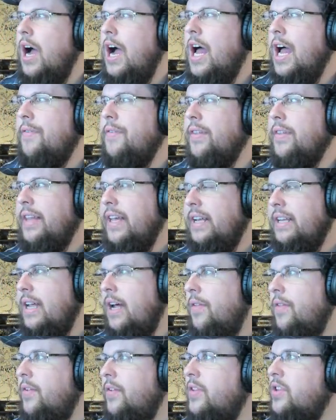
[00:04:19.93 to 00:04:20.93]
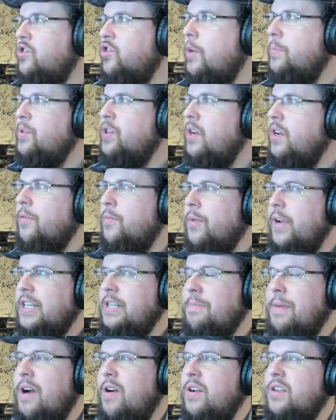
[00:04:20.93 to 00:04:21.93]
I'll have the link down there in the description, of the
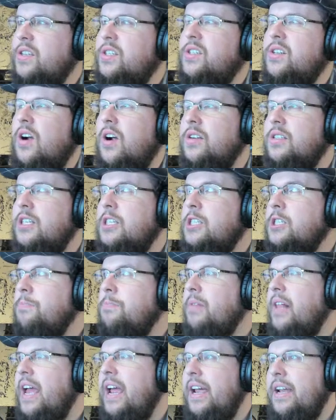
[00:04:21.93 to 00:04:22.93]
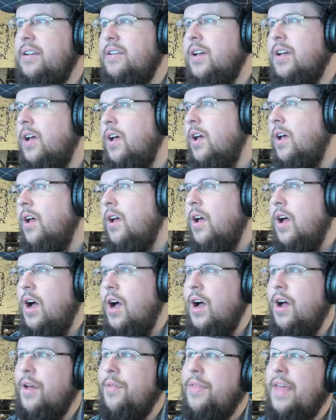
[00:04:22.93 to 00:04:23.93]
Rings of Power Stars Explained.
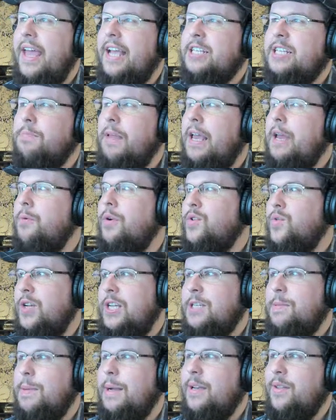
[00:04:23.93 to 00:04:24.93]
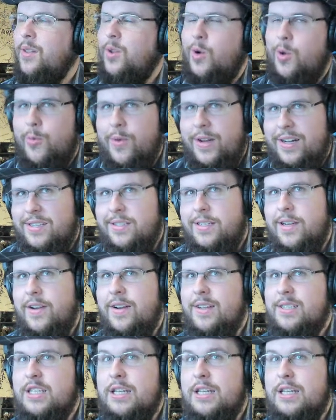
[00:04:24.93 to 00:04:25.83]
They explain what to expect in Lord of the Rings series.